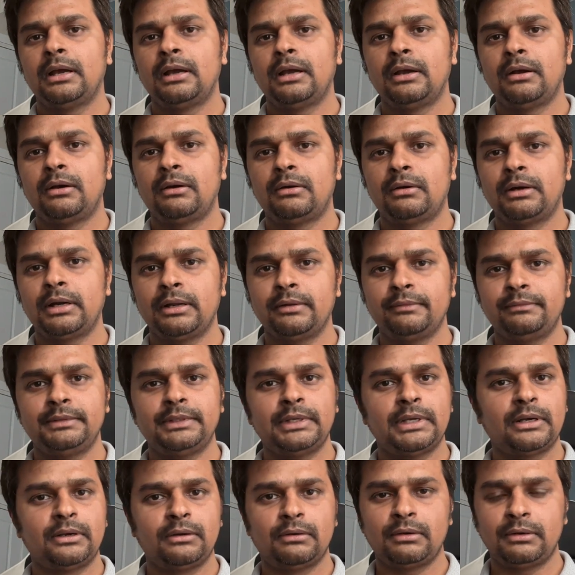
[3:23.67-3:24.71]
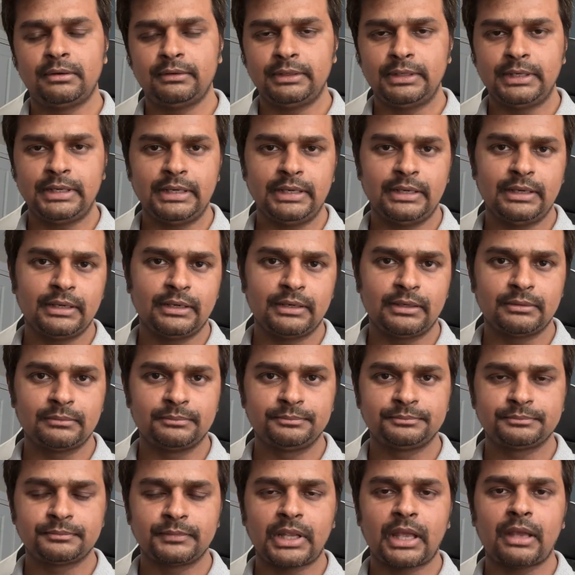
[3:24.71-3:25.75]
or if they are not really
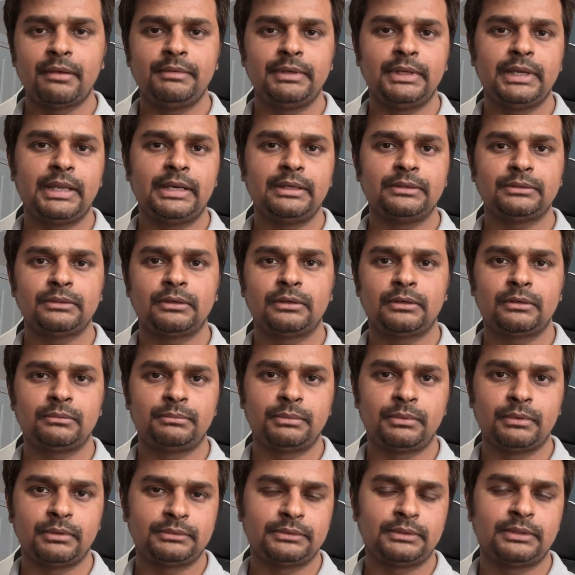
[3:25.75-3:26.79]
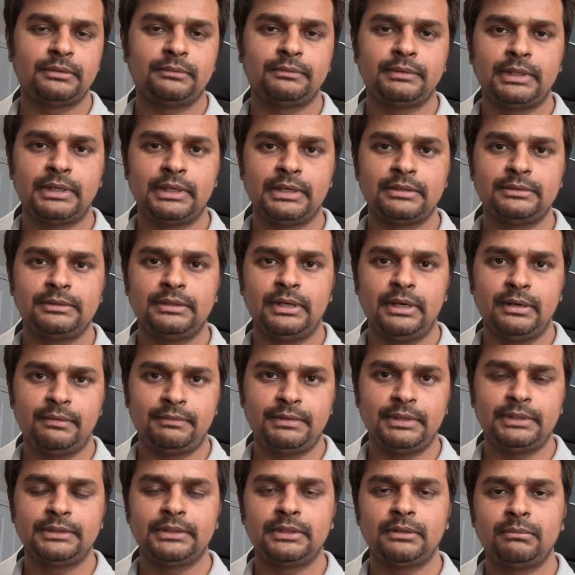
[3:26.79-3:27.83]
having any sort of positive energy left in
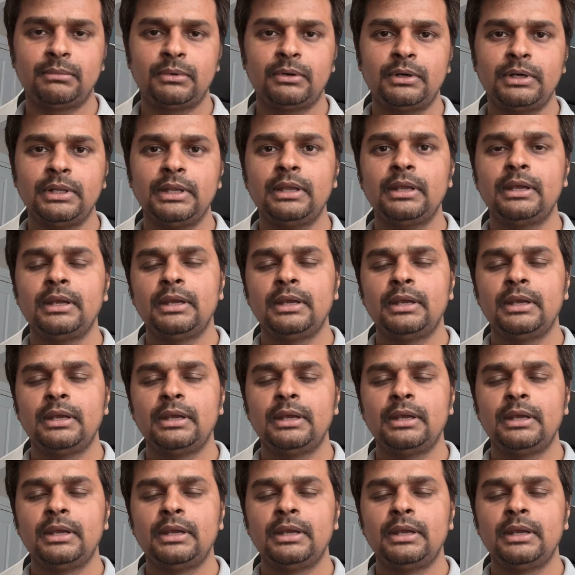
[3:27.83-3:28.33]
their body,